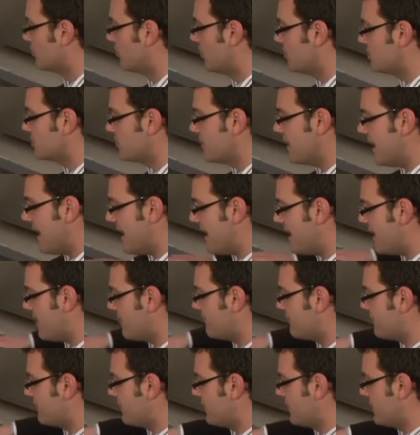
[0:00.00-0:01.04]
once we
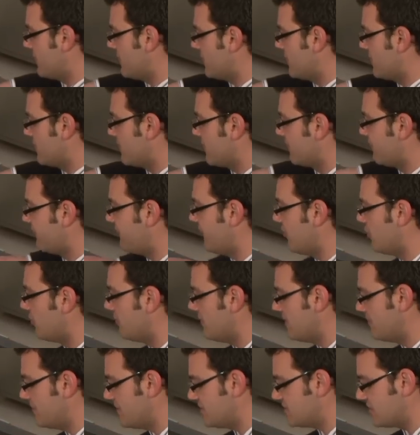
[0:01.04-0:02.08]
have the film
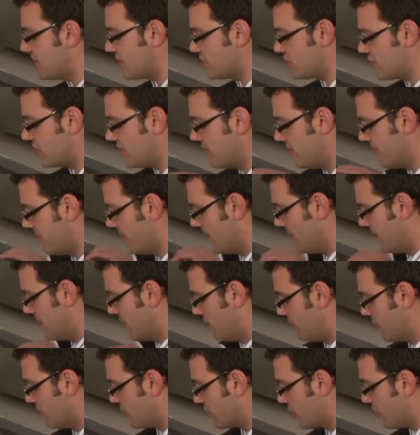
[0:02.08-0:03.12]
in position,
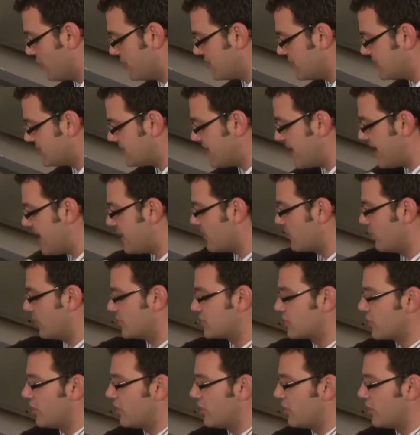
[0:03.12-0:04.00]
we're going to take what's